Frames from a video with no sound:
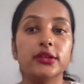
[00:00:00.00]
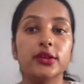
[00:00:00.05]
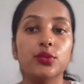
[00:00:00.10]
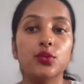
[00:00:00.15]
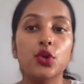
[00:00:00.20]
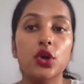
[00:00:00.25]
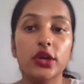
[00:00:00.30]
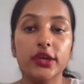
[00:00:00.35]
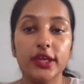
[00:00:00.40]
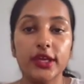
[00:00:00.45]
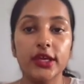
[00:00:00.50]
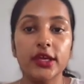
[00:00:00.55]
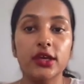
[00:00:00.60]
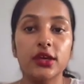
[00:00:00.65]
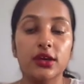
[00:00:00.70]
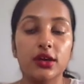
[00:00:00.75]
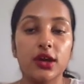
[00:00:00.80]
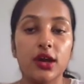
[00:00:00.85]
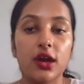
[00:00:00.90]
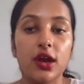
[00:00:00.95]
They're
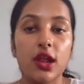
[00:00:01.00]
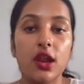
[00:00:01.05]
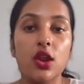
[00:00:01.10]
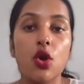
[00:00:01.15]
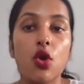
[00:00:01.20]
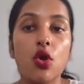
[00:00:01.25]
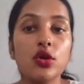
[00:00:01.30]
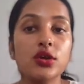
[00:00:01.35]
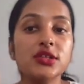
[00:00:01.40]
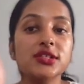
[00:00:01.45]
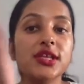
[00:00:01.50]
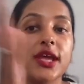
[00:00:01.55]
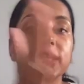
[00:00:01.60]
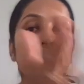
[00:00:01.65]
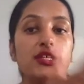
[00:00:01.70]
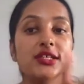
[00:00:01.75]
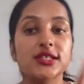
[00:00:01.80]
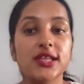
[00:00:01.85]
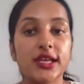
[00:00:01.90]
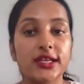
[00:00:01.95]
working
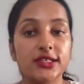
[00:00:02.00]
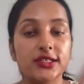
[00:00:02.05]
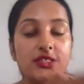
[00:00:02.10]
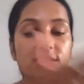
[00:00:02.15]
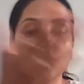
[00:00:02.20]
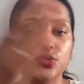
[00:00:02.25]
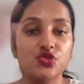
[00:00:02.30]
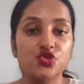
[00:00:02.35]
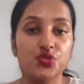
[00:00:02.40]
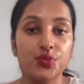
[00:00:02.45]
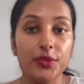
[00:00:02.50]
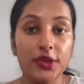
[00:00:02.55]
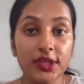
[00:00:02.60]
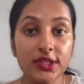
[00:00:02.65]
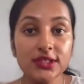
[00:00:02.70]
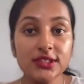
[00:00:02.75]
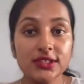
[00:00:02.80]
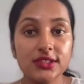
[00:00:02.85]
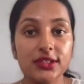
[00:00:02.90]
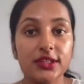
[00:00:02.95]
alongside the scientists, which
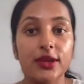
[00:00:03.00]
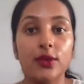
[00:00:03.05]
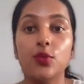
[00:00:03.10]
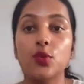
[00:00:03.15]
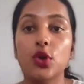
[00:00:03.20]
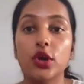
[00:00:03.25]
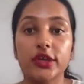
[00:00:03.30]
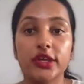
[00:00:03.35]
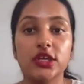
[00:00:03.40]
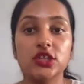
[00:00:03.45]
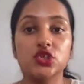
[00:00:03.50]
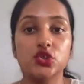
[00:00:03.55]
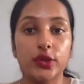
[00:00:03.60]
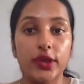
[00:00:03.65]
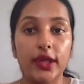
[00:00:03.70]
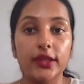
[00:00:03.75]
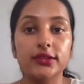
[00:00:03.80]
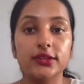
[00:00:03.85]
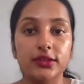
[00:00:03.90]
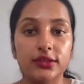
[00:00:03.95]
means they're working
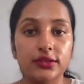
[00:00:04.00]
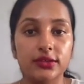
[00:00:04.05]
together,